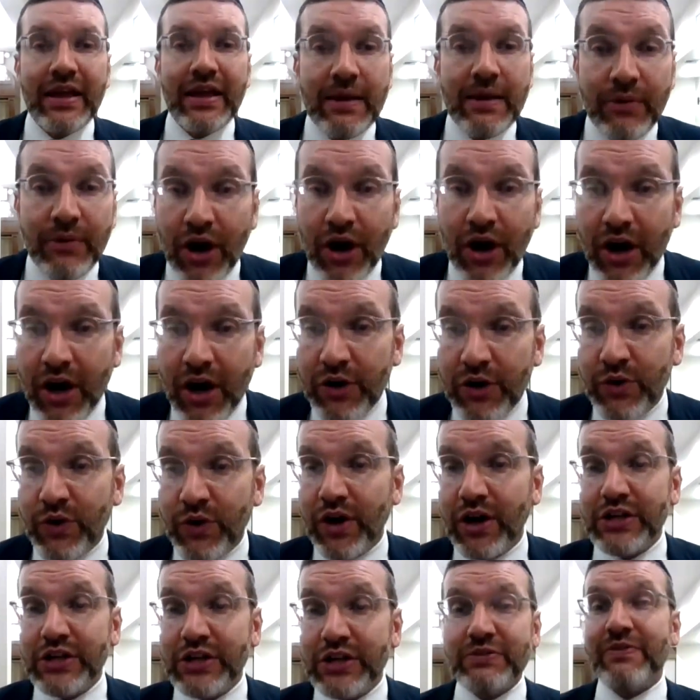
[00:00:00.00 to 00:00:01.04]

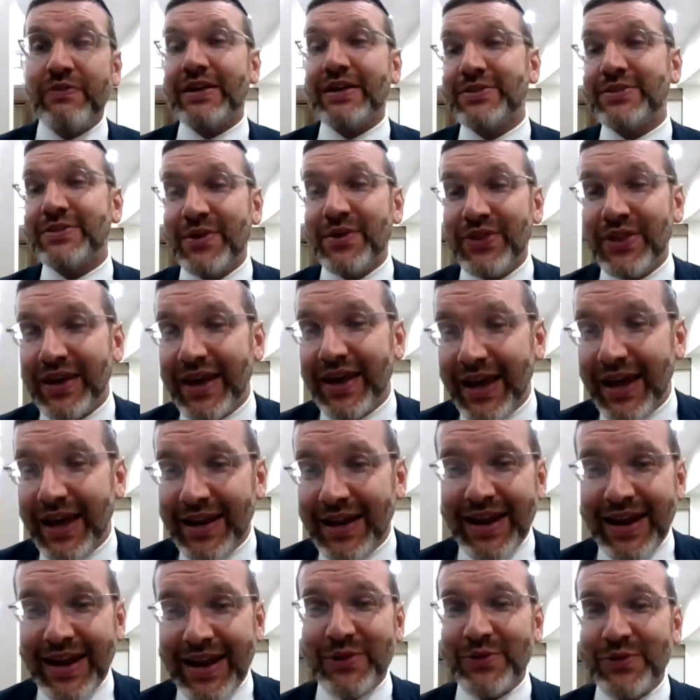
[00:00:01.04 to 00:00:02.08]
That's what we think.
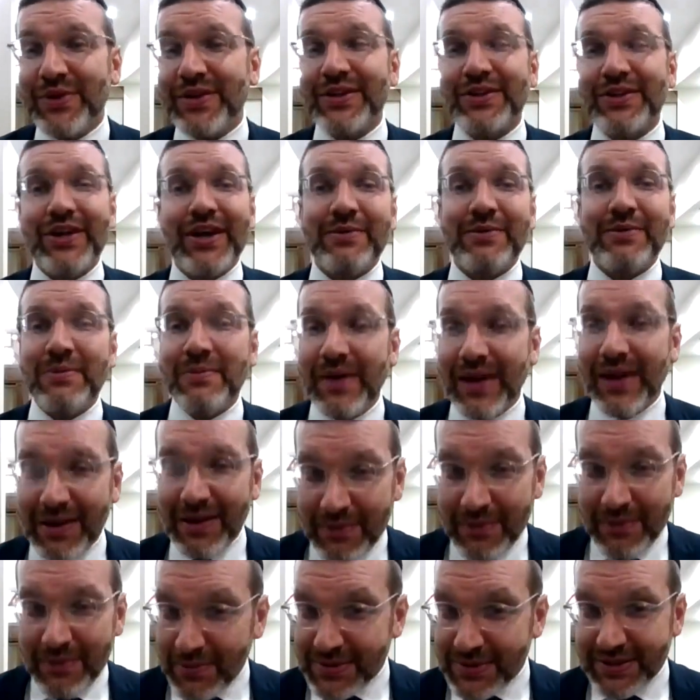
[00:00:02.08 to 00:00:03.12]
We're making a
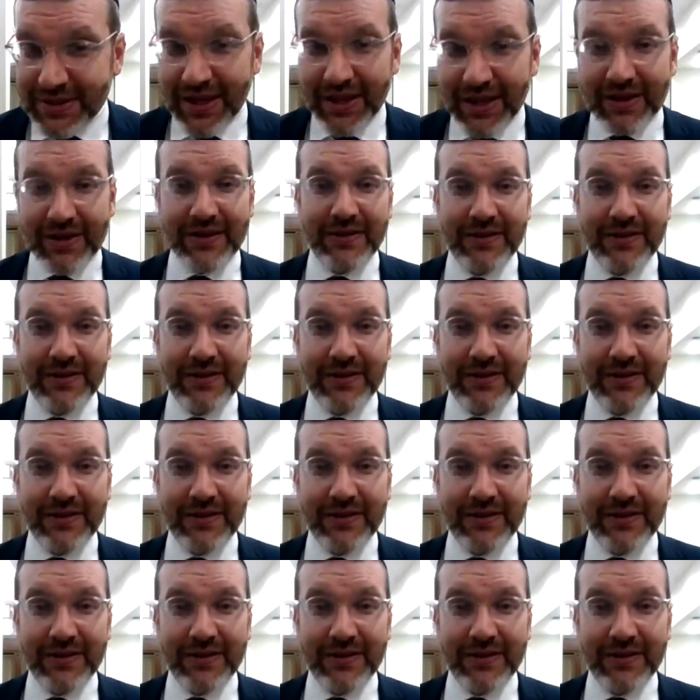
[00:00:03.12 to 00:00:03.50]
big mistake.